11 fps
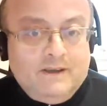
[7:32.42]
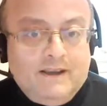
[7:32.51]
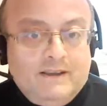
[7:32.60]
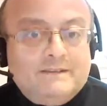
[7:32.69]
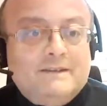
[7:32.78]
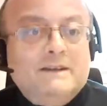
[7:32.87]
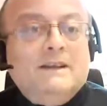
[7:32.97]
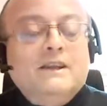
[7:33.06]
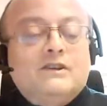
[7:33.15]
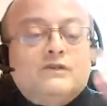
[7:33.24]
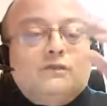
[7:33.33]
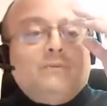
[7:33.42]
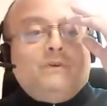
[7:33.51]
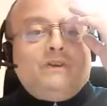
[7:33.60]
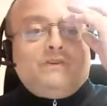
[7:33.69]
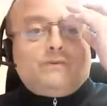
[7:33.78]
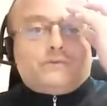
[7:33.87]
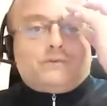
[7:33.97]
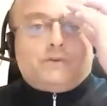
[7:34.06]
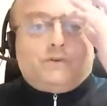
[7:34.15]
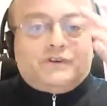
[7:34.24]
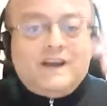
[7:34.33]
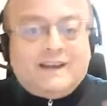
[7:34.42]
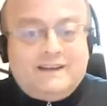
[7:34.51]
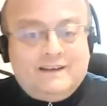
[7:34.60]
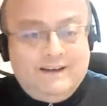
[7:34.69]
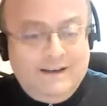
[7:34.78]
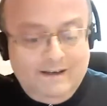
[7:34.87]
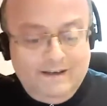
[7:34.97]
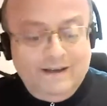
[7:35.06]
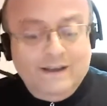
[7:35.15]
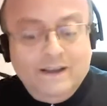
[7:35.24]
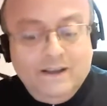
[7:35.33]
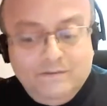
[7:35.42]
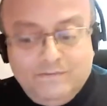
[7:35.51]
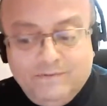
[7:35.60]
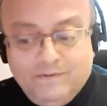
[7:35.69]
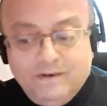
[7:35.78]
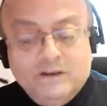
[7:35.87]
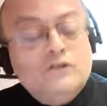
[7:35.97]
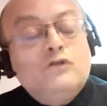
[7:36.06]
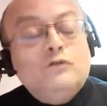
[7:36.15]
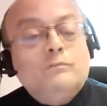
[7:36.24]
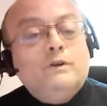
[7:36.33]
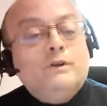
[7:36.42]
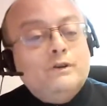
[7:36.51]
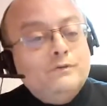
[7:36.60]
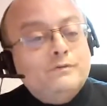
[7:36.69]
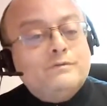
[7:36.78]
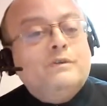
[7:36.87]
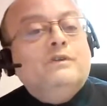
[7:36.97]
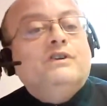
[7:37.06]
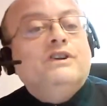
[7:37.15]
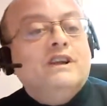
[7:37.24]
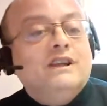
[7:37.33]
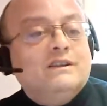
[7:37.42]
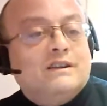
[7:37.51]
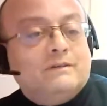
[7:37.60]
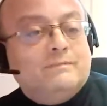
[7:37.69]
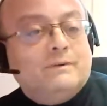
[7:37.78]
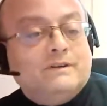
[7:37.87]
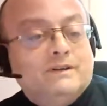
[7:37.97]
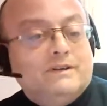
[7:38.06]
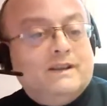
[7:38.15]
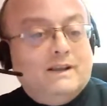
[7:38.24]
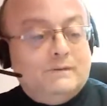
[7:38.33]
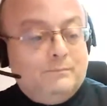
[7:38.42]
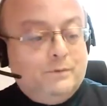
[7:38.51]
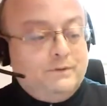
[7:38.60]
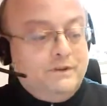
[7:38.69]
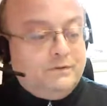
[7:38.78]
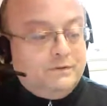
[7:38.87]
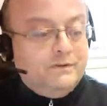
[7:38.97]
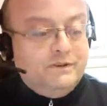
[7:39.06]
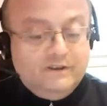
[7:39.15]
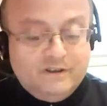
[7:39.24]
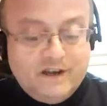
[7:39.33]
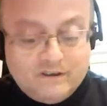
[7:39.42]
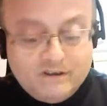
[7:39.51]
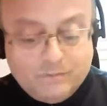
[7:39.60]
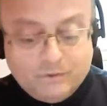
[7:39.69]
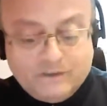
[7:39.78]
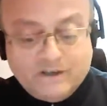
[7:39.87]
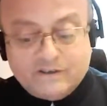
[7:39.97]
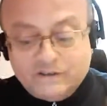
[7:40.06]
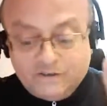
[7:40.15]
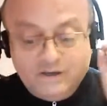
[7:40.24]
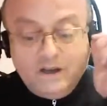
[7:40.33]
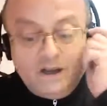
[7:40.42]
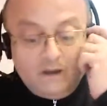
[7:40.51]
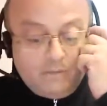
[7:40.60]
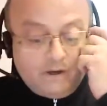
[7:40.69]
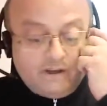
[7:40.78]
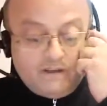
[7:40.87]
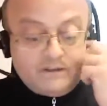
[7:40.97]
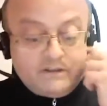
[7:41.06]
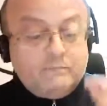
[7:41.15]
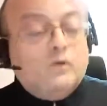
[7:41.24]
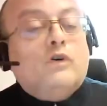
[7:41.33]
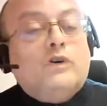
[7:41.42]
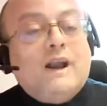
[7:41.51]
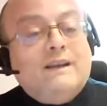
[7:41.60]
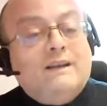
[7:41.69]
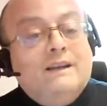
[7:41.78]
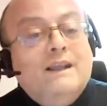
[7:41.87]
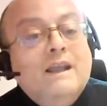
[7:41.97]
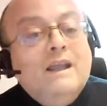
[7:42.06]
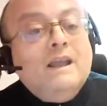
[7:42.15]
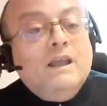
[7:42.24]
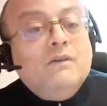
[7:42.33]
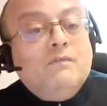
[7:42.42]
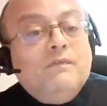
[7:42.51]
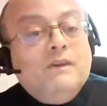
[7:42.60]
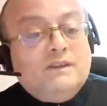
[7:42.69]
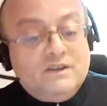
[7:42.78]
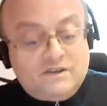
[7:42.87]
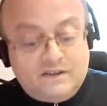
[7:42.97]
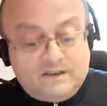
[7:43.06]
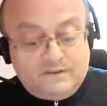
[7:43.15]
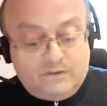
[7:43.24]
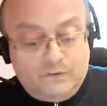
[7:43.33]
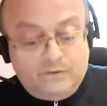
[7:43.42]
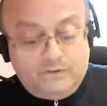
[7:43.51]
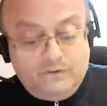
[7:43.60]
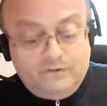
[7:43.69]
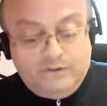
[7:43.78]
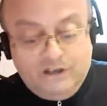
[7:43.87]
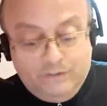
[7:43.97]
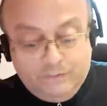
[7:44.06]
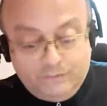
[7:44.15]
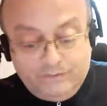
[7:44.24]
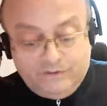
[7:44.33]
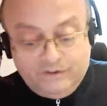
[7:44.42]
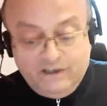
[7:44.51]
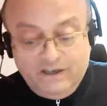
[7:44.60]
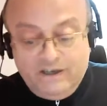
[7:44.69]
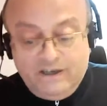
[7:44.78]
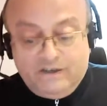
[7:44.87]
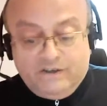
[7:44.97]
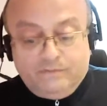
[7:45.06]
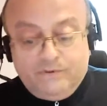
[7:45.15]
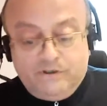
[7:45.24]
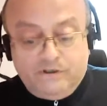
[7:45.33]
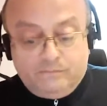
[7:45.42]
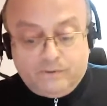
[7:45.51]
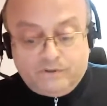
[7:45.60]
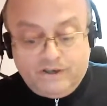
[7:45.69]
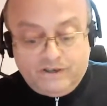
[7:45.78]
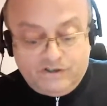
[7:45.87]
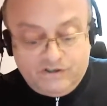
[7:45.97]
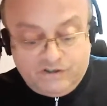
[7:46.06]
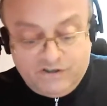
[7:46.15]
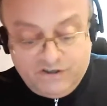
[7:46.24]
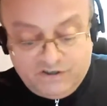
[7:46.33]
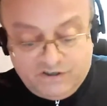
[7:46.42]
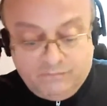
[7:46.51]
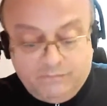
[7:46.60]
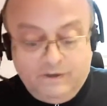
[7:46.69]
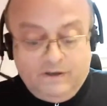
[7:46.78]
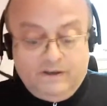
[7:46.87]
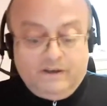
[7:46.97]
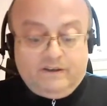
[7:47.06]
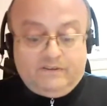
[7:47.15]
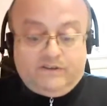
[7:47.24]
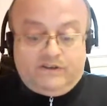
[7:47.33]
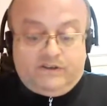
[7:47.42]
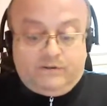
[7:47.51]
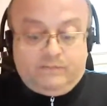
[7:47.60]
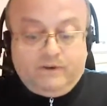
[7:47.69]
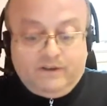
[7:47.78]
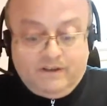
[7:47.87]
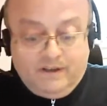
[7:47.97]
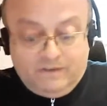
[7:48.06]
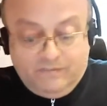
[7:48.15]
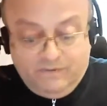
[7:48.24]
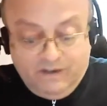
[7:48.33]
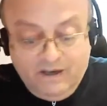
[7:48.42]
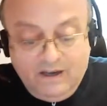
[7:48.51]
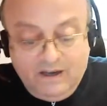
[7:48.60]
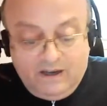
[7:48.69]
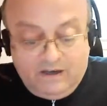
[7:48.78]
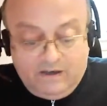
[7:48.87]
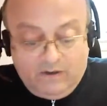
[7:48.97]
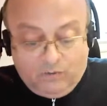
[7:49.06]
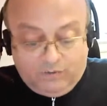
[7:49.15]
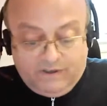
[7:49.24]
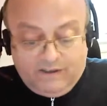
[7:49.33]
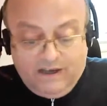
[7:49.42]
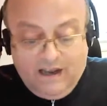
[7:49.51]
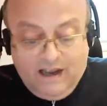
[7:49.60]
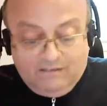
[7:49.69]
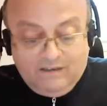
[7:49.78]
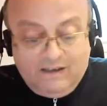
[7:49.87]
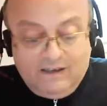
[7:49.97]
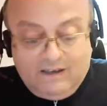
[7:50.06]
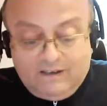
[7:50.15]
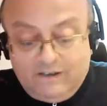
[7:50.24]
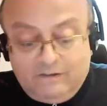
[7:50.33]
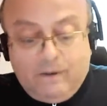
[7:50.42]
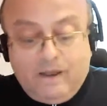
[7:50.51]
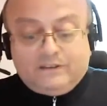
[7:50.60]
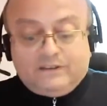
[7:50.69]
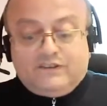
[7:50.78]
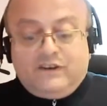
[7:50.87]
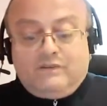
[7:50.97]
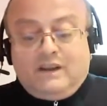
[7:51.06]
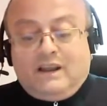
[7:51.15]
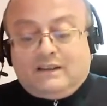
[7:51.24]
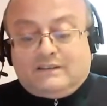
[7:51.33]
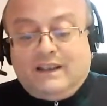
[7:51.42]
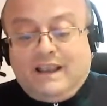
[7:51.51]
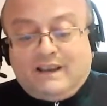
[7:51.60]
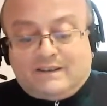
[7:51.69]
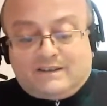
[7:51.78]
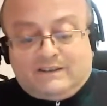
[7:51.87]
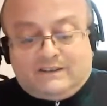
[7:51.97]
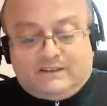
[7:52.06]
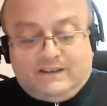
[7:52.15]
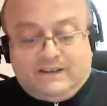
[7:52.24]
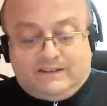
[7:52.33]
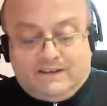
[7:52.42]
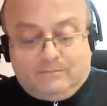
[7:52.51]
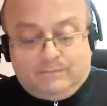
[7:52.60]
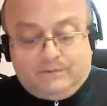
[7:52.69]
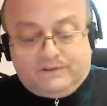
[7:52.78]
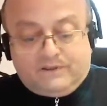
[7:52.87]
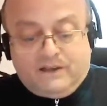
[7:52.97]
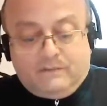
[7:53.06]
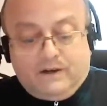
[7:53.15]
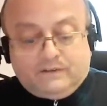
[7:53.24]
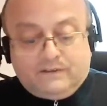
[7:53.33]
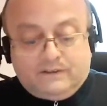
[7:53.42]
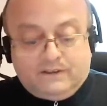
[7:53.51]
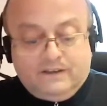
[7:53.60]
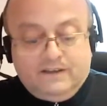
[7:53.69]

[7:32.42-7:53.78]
and it should be used correctly. If it should be used, reinterpreted, and put into the international protection mechanism correctly, if it is not going to dilute the refugee protection system and regime that we already have. And in panel 3, we had excellent examples about